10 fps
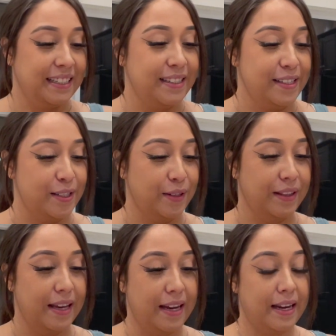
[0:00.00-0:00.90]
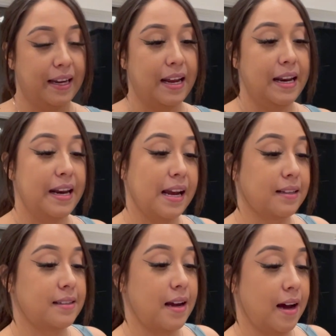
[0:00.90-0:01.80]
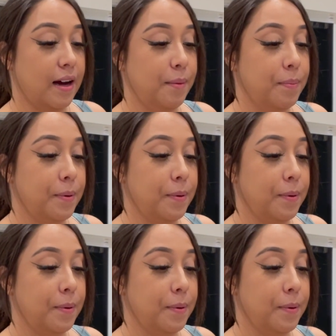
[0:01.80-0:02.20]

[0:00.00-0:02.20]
So then next up,